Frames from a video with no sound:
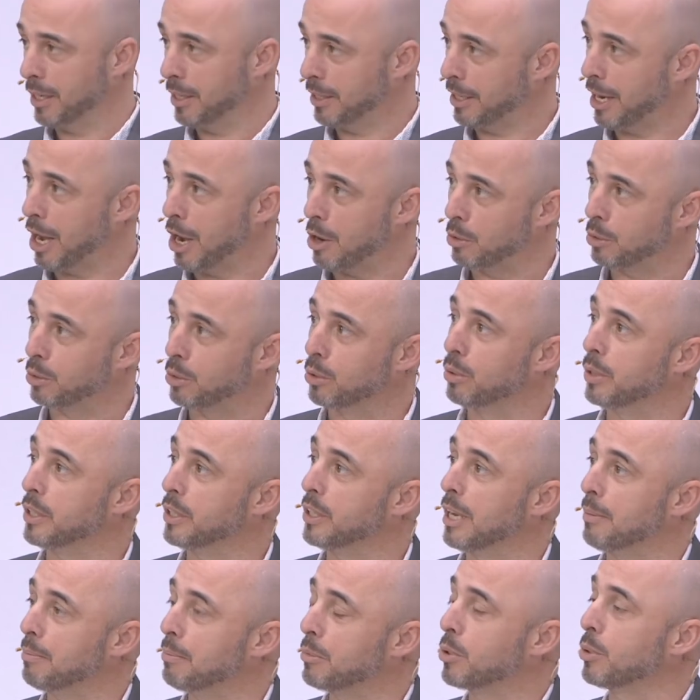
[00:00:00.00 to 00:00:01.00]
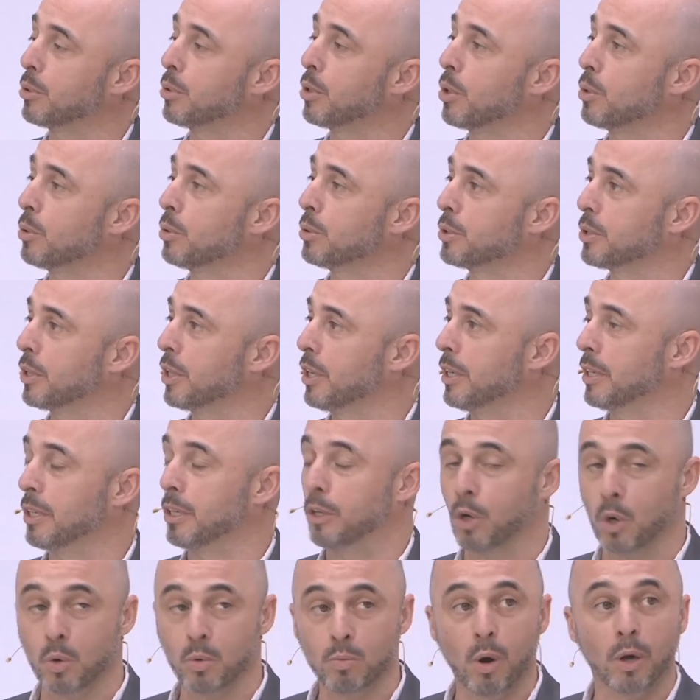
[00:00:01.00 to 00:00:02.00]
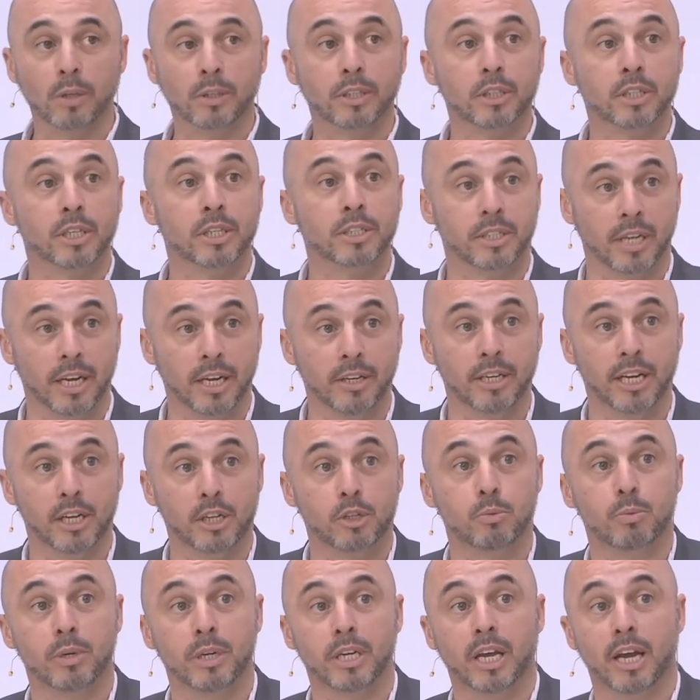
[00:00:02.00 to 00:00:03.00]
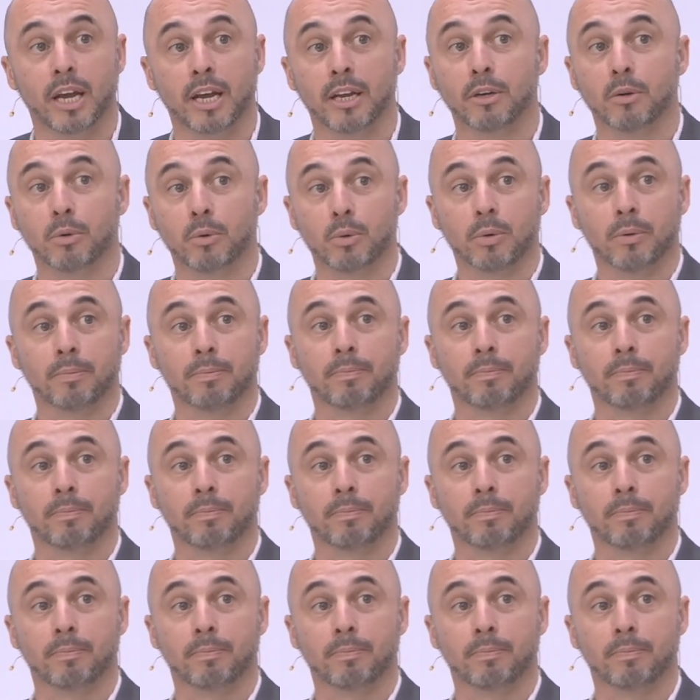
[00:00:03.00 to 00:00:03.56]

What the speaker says: down to adapt to those low voltages, and yes, we can do.